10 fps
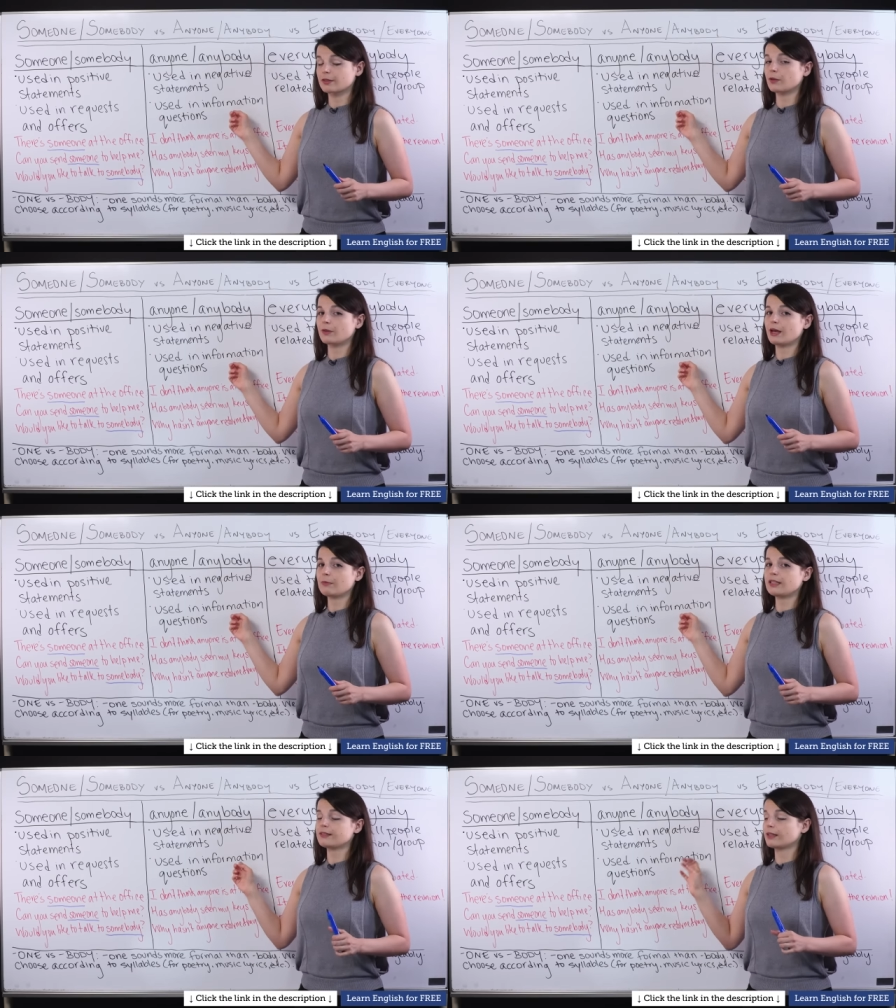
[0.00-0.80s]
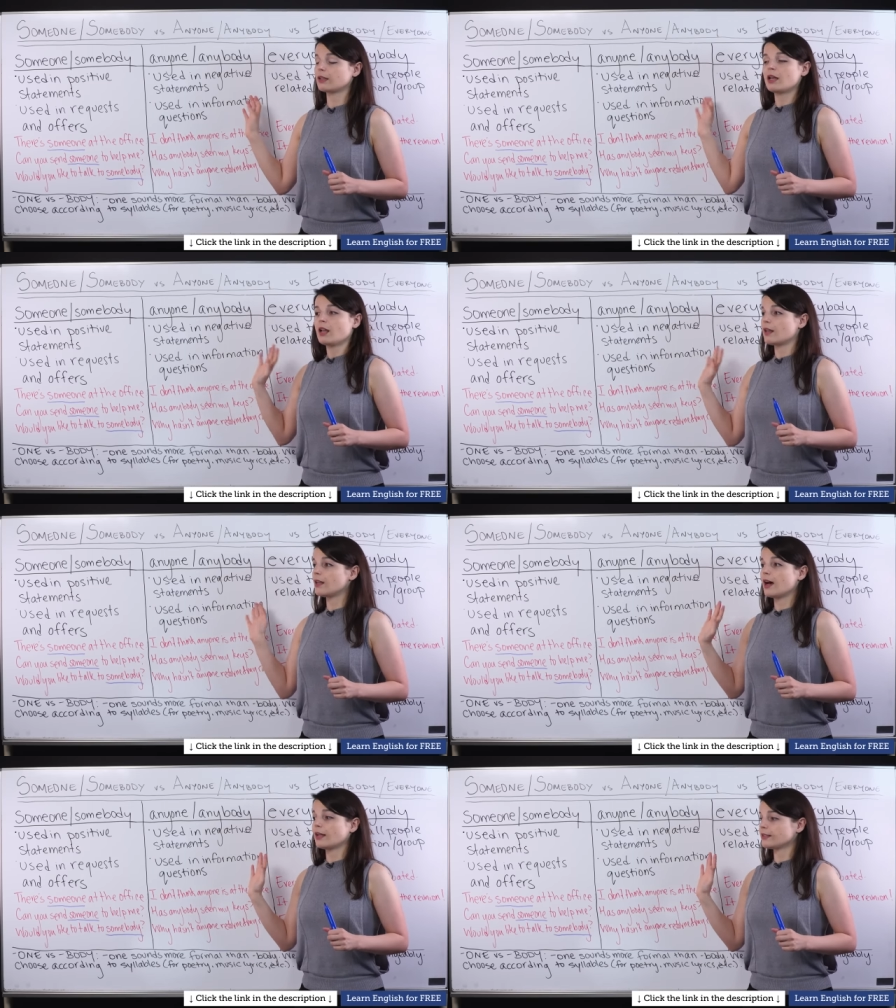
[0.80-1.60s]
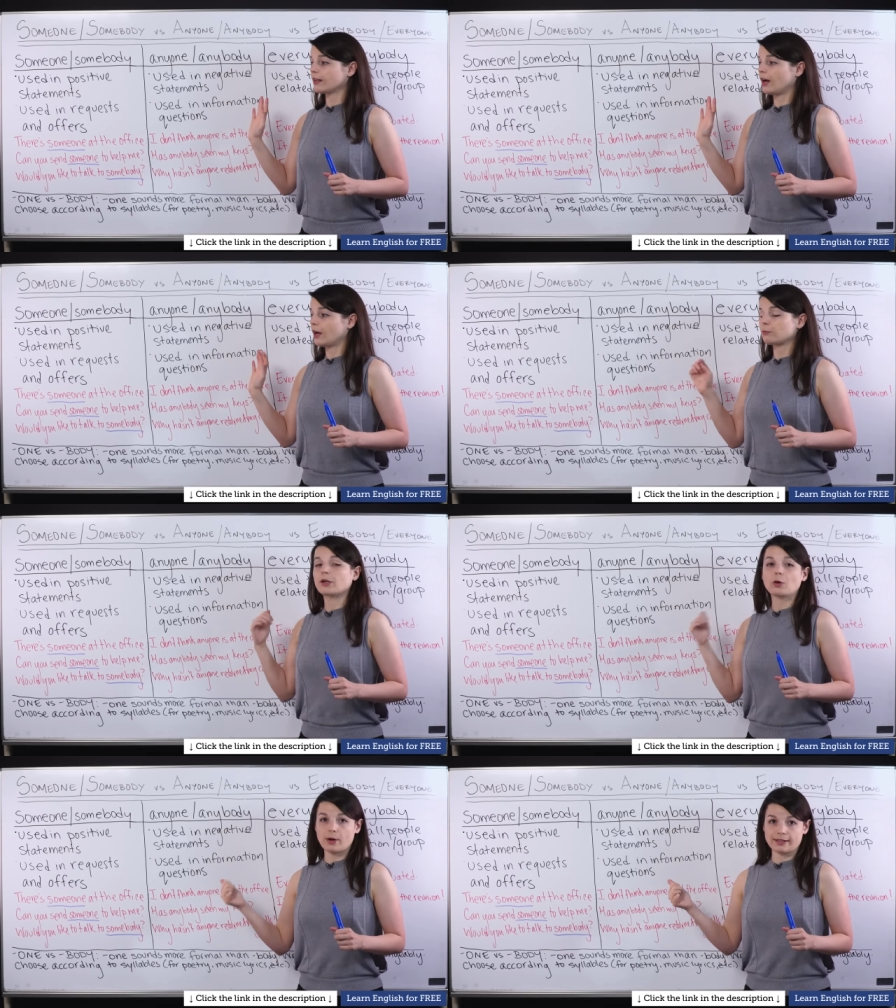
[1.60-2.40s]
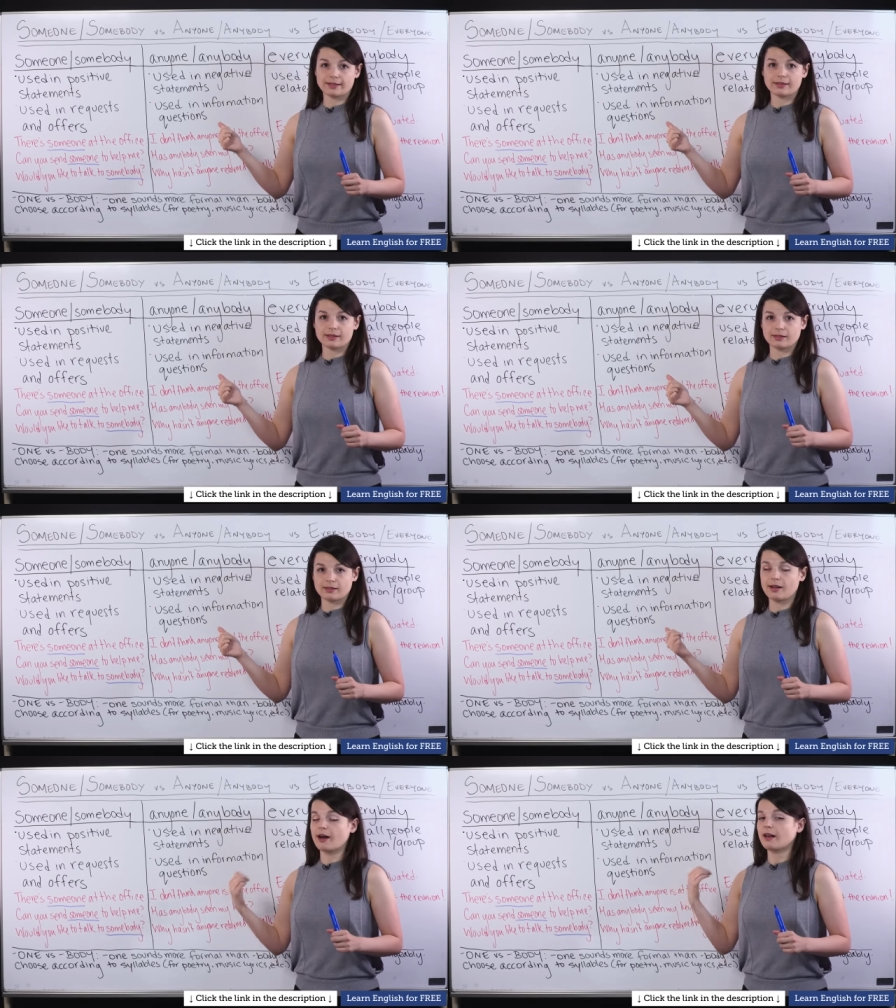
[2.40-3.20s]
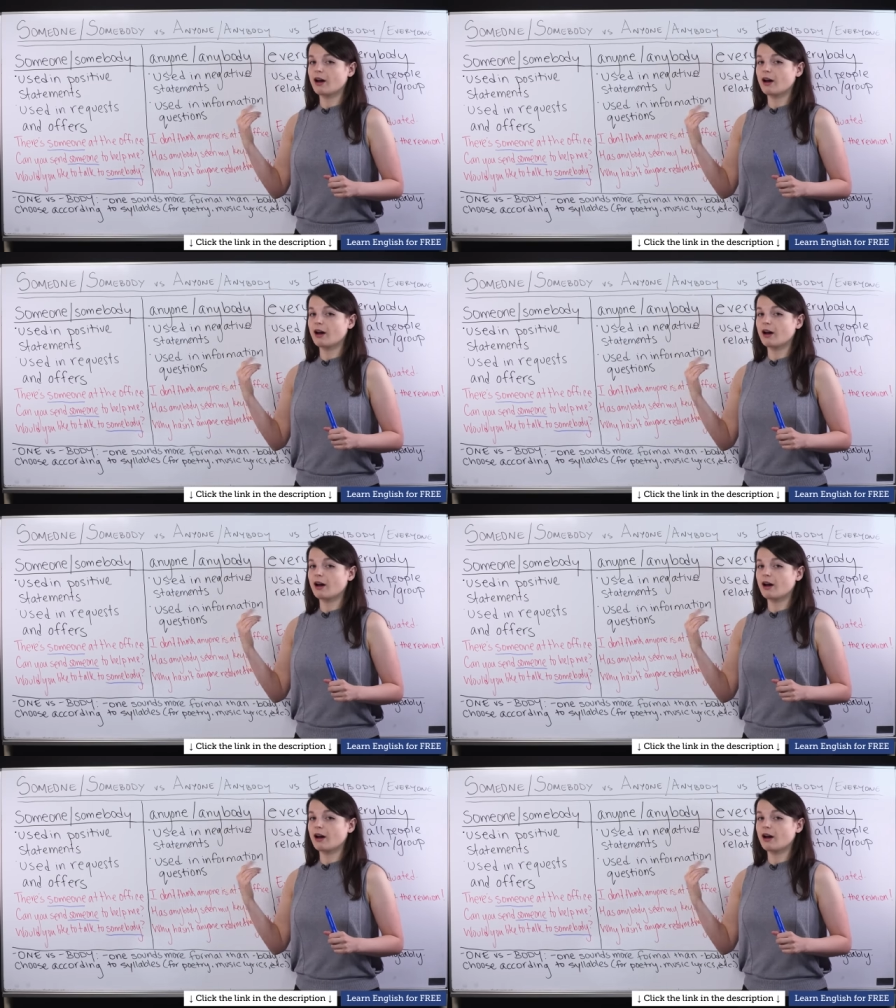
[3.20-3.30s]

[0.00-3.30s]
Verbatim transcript: So that means that not requests, not